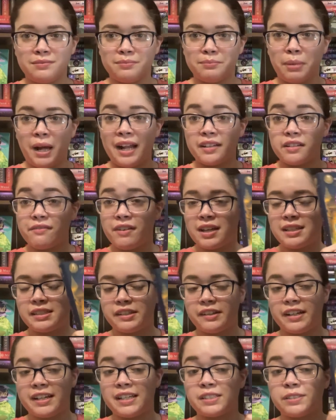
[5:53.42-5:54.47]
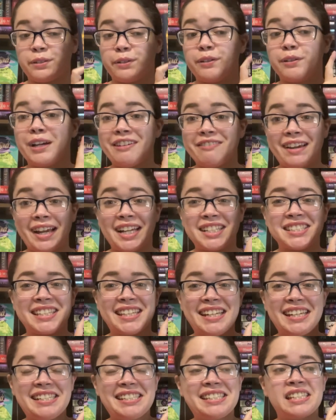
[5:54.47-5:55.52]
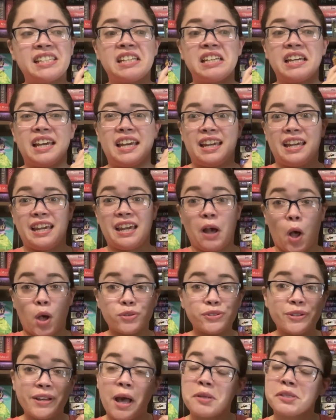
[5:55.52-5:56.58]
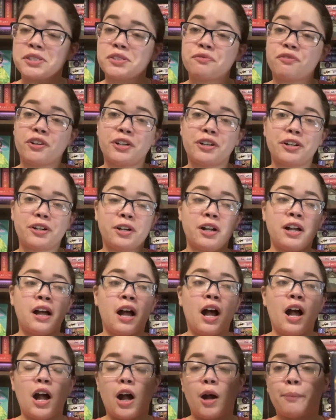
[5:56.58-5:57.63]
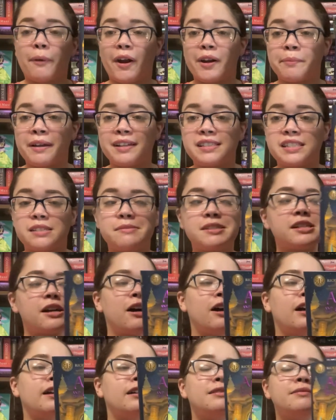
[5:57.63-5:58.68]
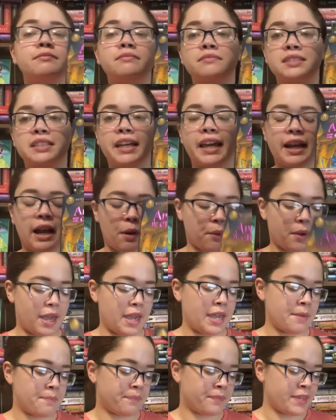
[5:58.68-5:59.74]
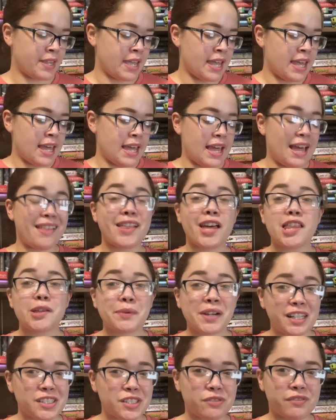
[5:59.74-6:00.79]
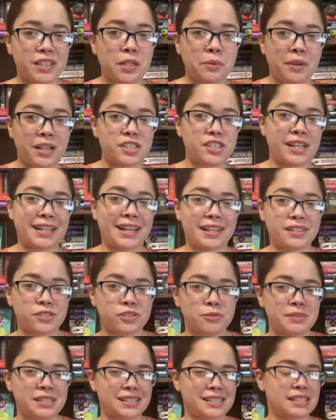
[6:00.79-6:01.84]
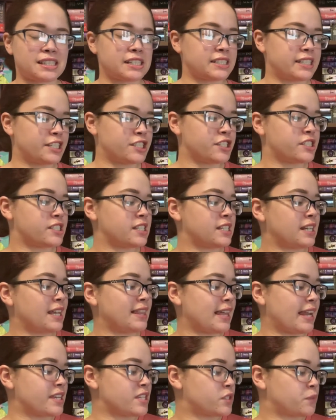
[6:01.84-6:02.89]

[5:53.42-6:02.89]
Pandava series. So if I get to this, it also counts for a part of my TBR. Cannot wait. And the other one I just really want to try to get to because it looks interesting. And that is